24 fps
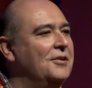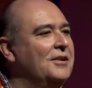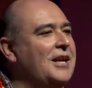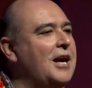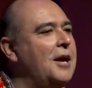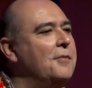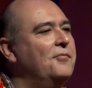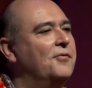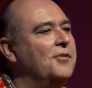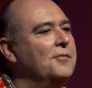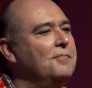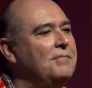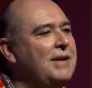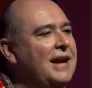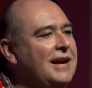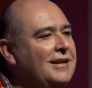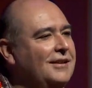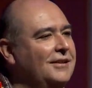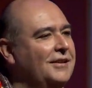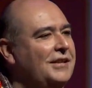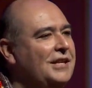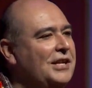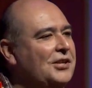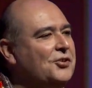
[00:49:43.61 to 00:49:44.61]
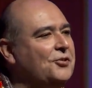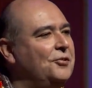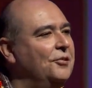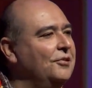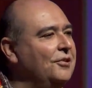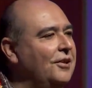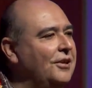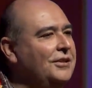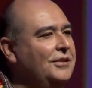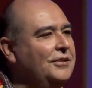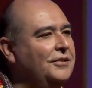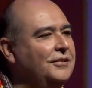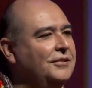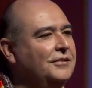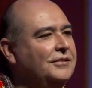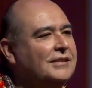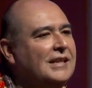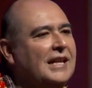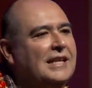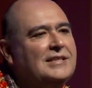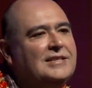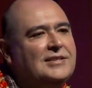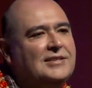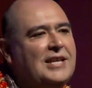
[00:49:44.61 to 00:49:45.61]
come from Bangladesh to London
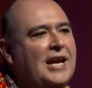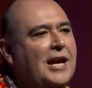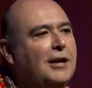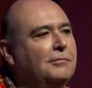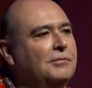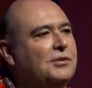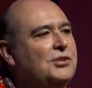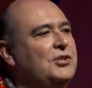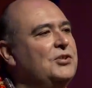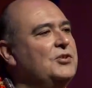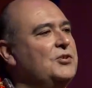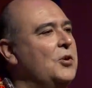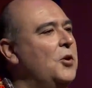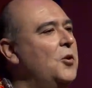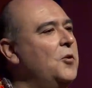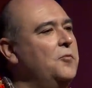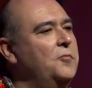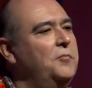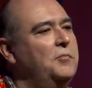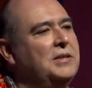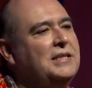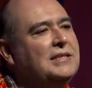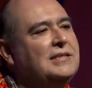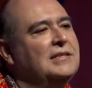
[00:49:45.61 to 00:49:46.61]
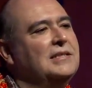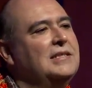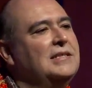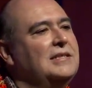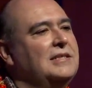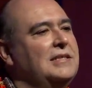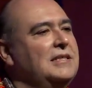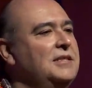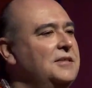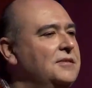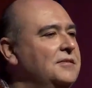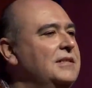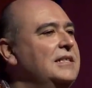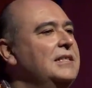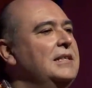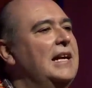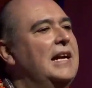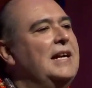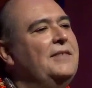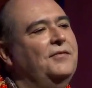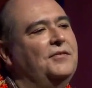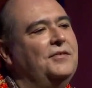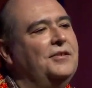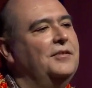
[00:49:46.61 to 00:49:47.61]
and establish his own business,
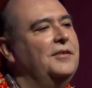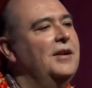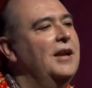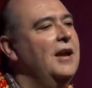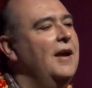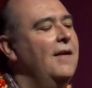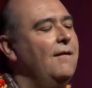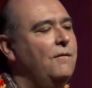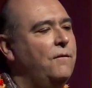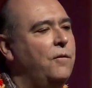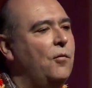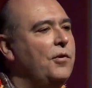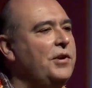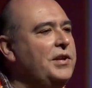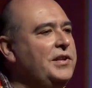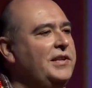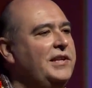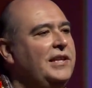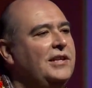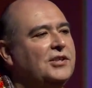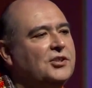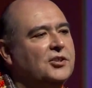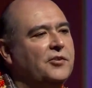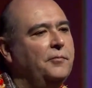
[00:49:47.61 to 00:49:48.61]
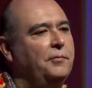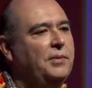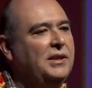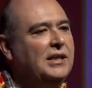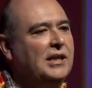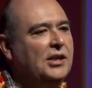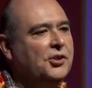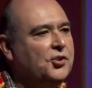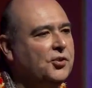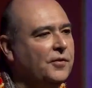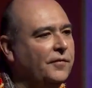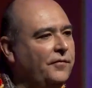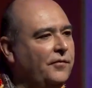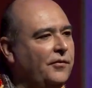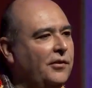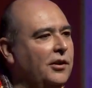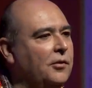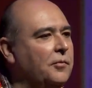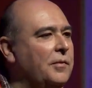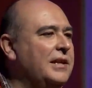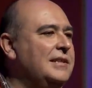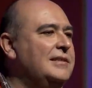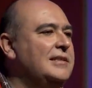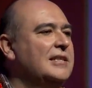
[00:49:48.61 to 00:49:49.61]
after 40 years of being a
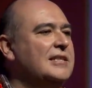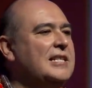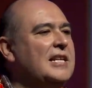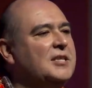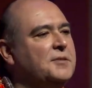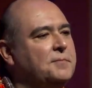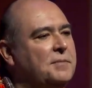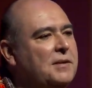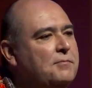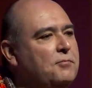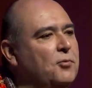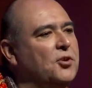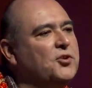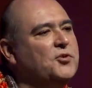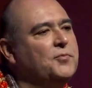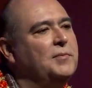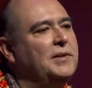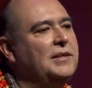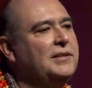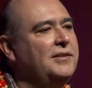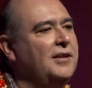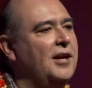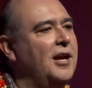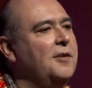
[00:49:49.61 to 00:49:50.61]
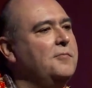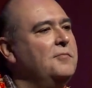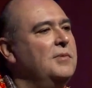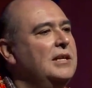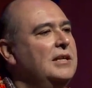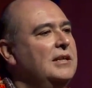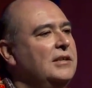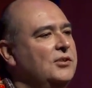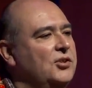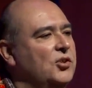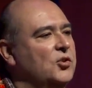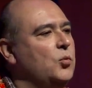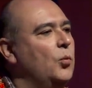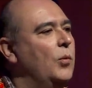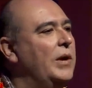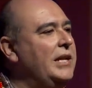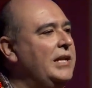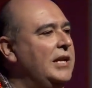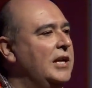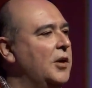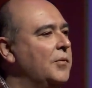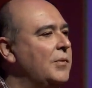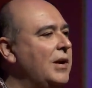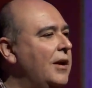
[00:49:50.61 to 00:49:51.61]
chauffeur, where he says, I spend most of my time just
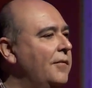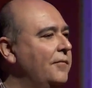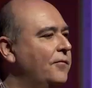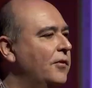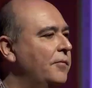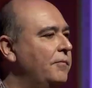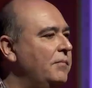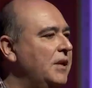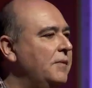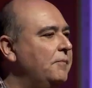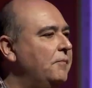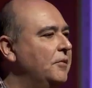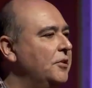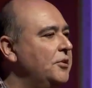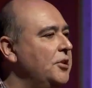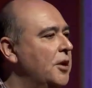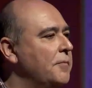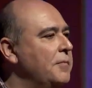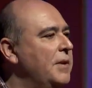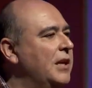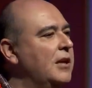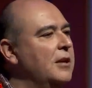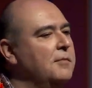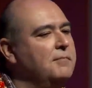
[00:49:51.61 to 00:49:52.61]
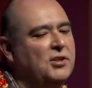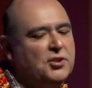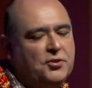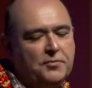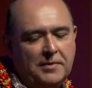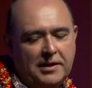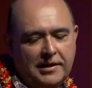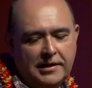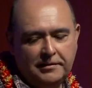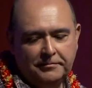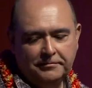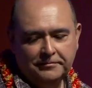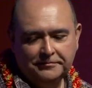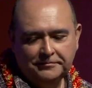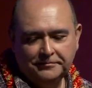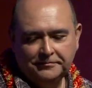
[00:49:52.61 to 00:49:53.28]
waiting around for people and not making much money.